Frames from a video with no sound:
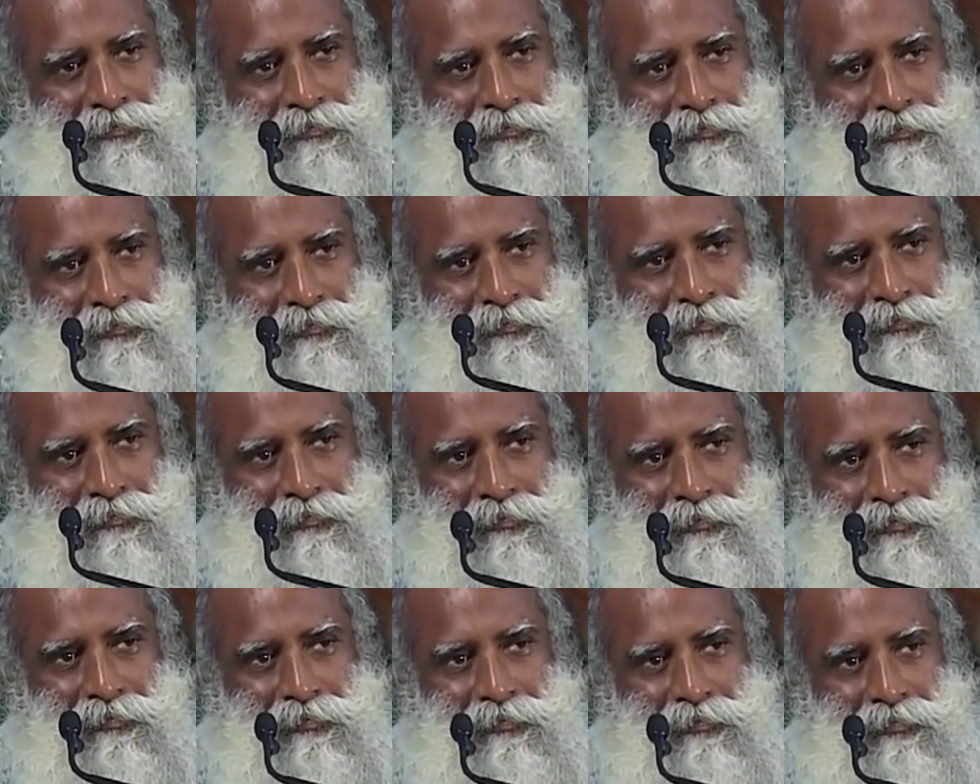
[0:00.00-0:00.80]

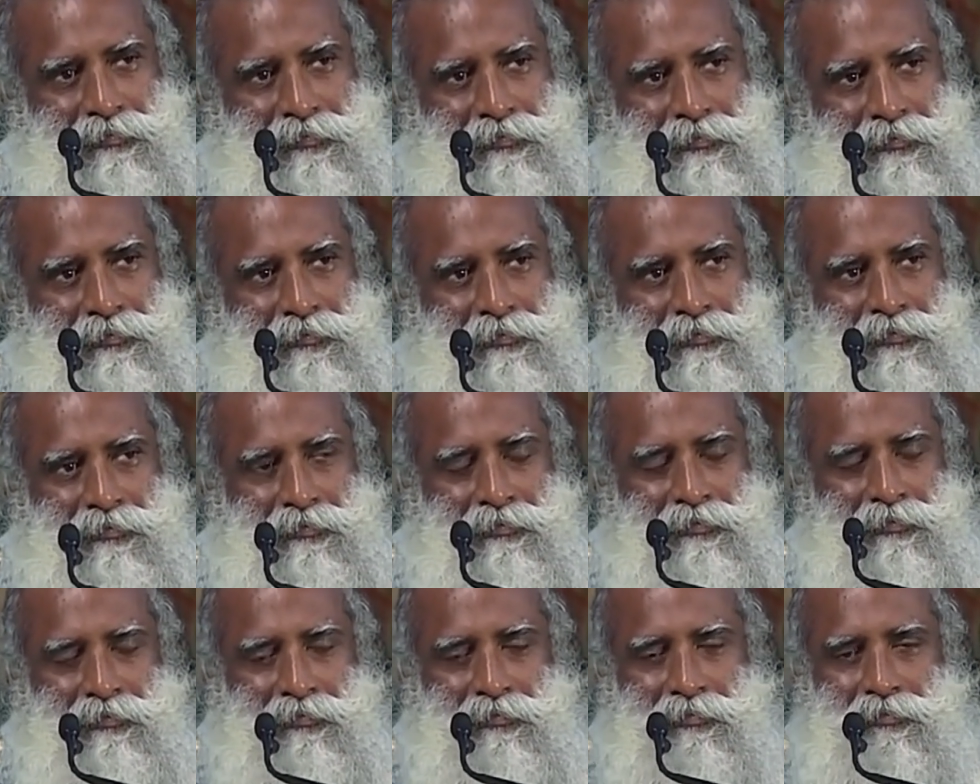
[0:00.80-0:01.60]

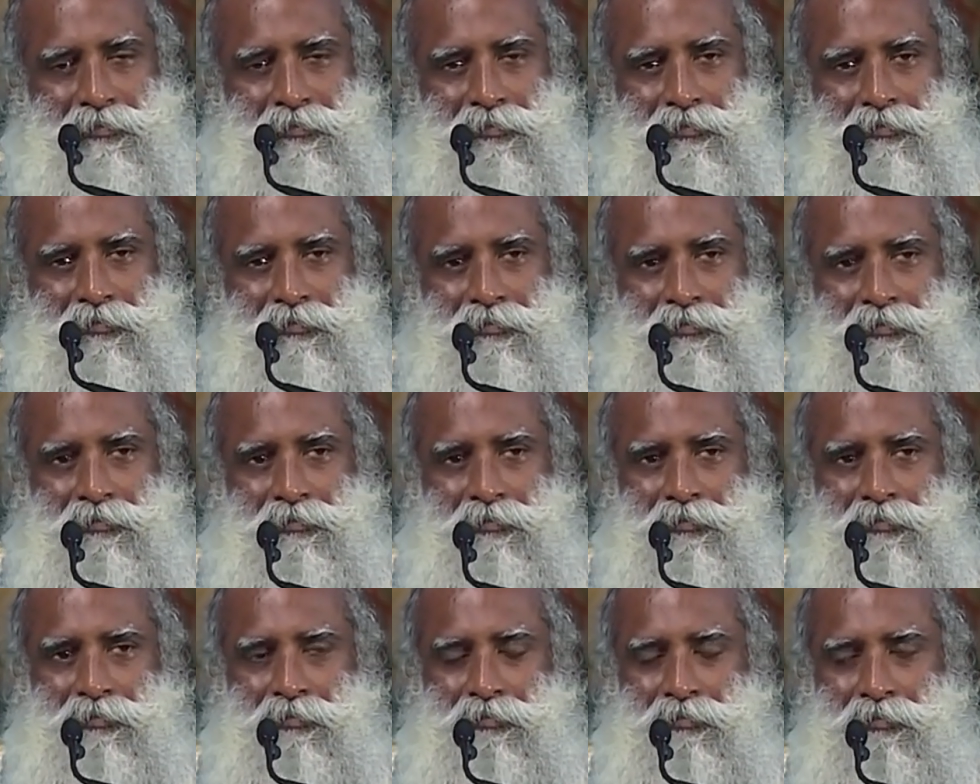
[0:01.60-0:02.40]

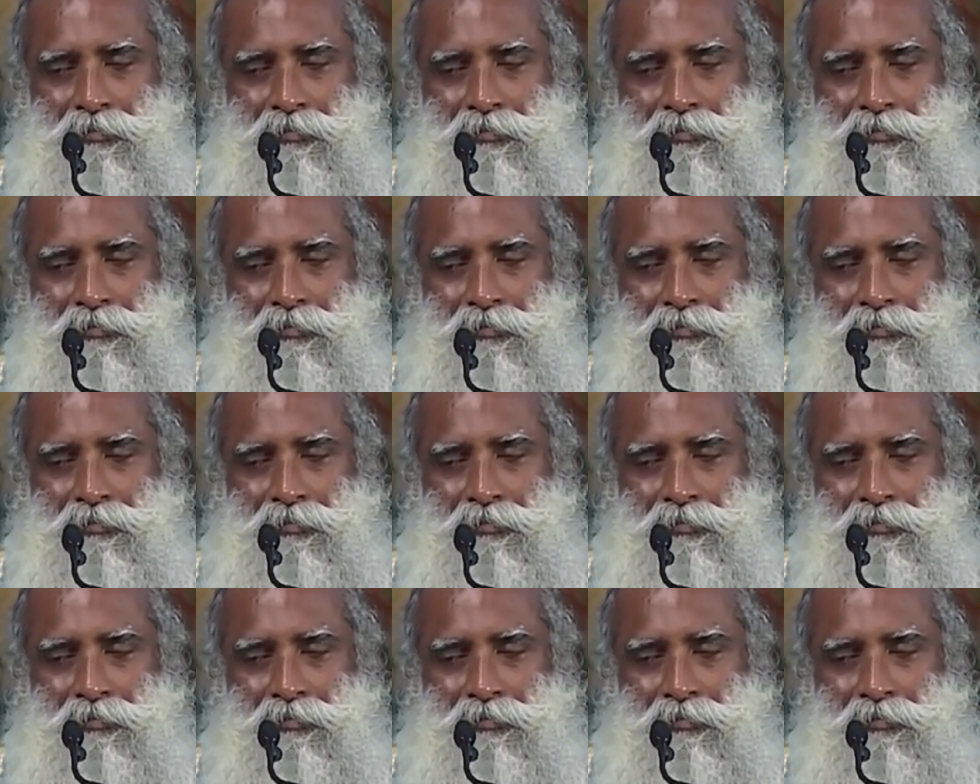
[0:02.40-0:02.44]
[no speech]